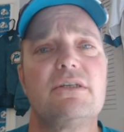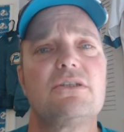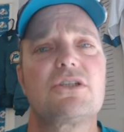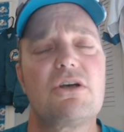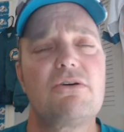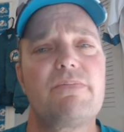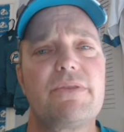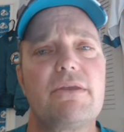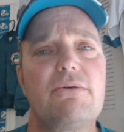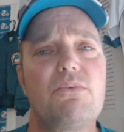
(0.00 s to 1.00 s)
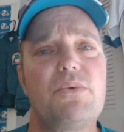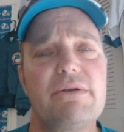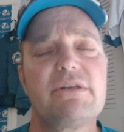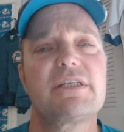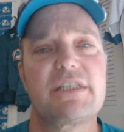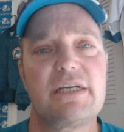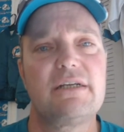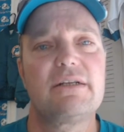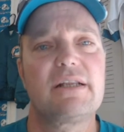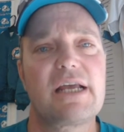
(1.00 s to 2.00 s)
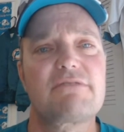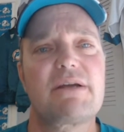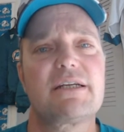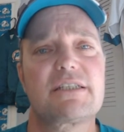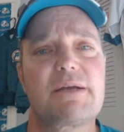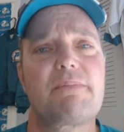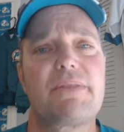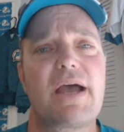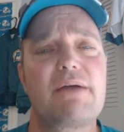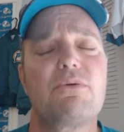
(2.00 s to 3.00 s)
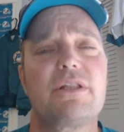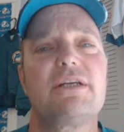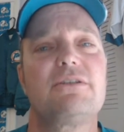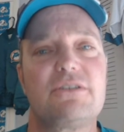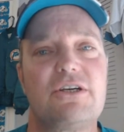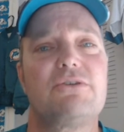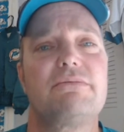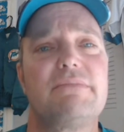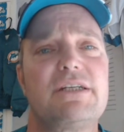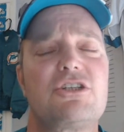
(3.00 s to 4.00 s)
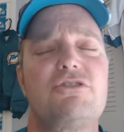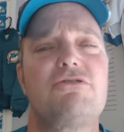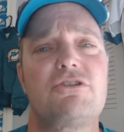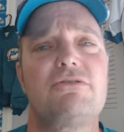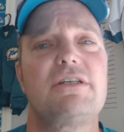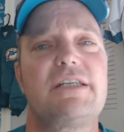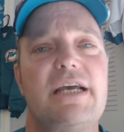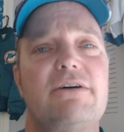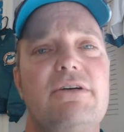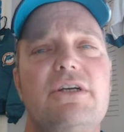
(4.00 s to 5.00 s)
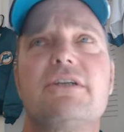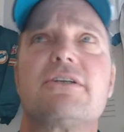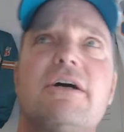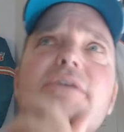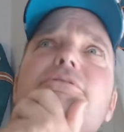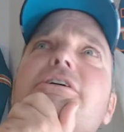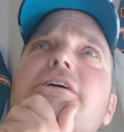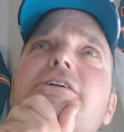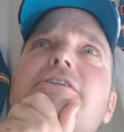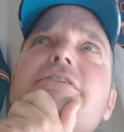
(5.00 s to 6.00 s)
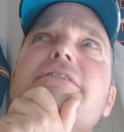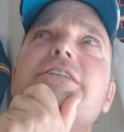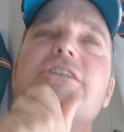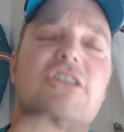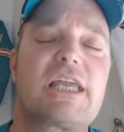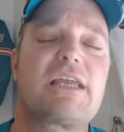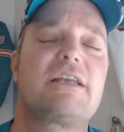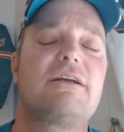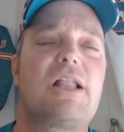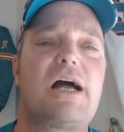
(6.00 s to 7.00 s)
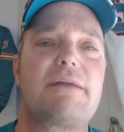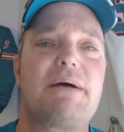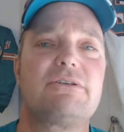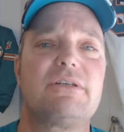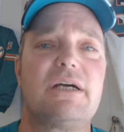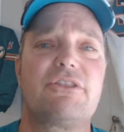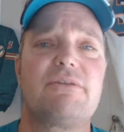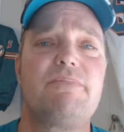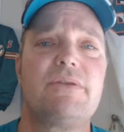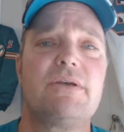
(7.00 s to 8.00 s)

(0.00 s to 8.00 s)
So we will see. That's what I say. I really don't know. It's too soon to tell. So I really don't know if I was just thinking a lot about nothing,